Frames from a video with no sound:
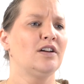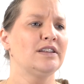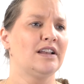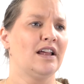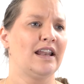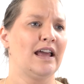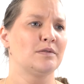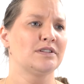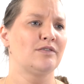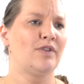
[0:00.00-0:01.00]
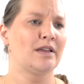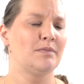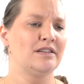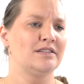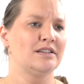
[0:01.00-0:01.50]
Guided learning hours are the
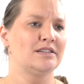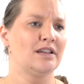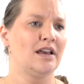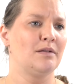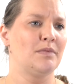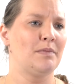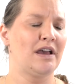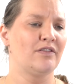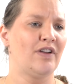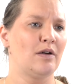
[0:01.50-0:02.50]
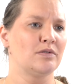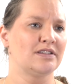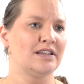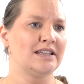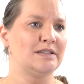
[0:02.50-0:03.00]
recommended amount of
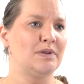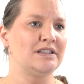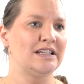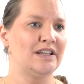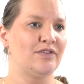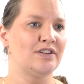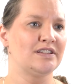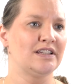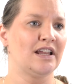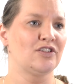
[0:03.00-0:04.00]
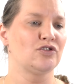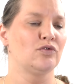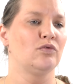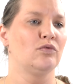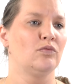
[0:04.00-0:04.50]
hours that need to be delivered in
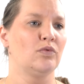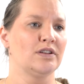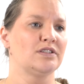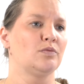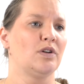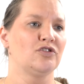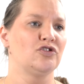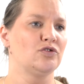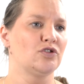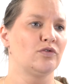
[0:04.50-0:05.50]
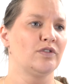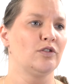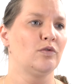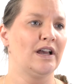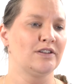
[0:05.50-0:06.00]
actual one-to-one
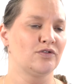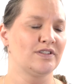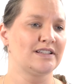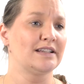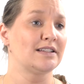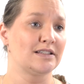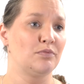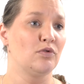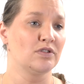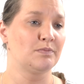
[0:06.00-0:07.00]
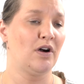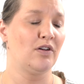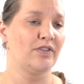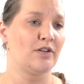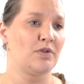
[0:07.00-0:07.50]
tutorial and or assessor support as
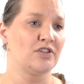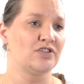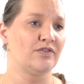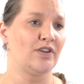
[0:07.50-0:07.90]
part of their apprenticeship